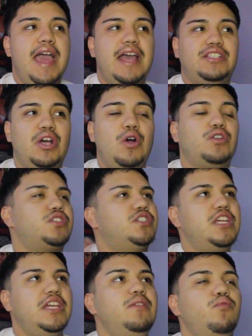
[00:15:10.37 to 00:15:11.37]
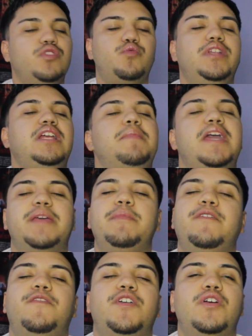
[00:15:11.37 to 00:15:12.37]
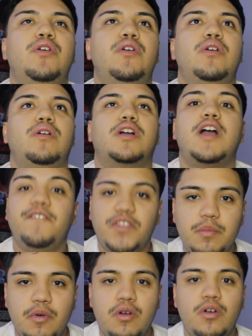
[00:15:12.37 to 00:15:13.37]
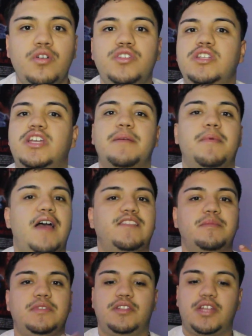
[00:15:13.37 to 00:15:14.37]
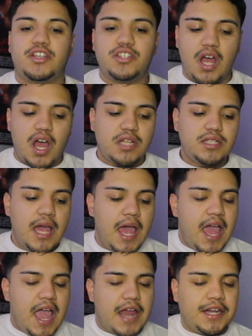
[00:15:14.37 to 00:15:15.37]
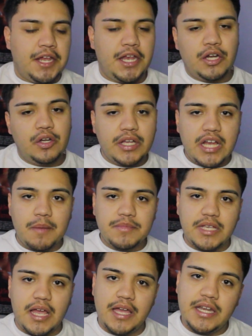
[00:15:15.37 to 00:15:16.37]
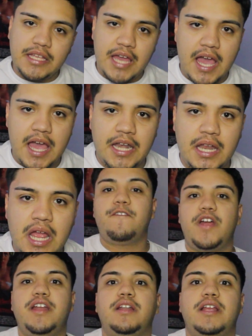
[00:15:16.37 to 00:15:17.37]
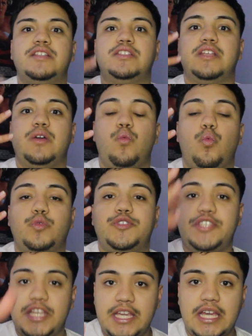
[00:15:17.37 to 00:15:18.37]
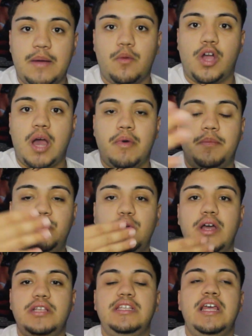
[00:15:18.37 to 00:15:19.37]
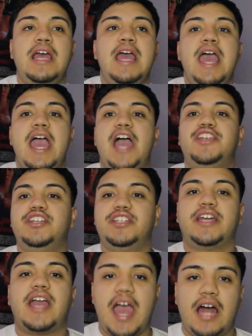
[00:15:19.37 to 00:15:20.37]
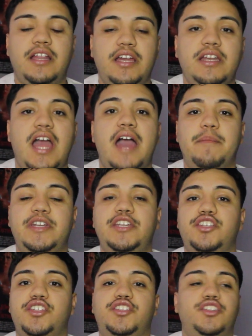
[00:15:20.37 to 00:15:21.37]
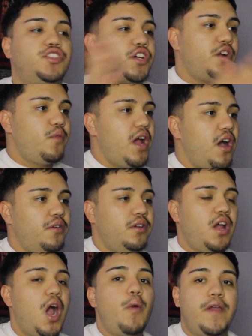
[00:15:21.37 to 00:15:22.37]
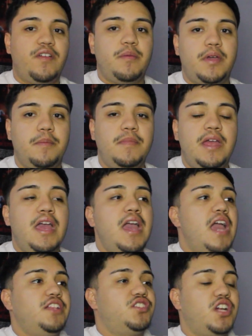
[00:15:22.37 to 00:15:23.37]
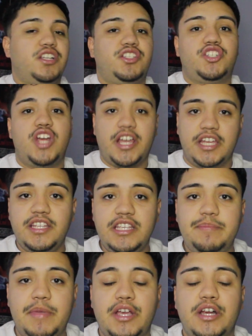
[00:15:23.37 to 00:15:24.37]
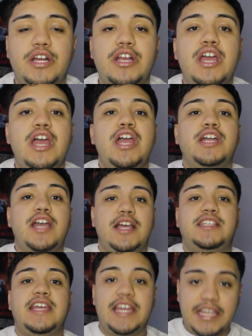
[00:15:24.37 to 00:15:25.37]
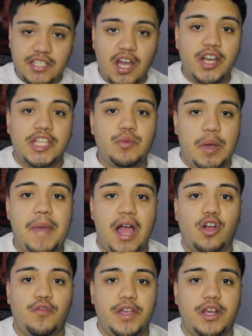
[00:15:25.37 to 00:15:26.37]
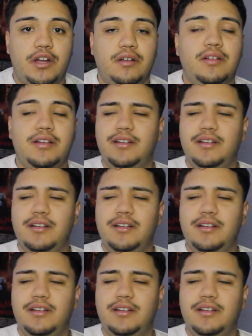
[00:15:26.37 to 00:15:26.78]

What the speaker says: So she was really making me feel comfortable. She kept asking me to take shots. And here he comes in again. Our friend is seeing him come up to us. And she's like, Alan, I'm going to need you to turn around away from him and start chugging this beer because he's on his way back over here.